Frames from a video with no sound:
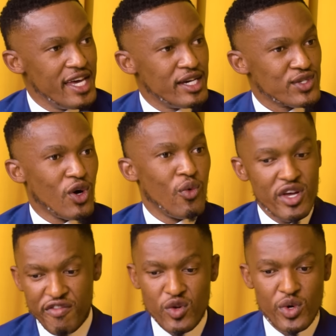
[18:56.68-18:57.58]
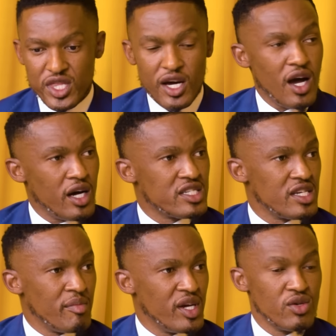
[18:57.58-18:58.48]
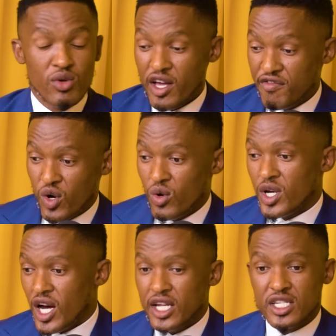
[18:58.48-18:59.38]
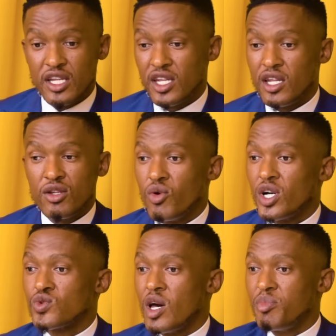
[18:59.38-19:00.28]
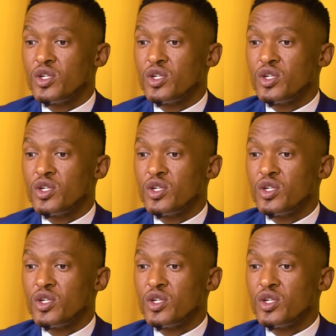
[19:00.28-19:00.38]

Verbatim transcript: So even with the cards, I mean, you'll have your own card and then you are swiping.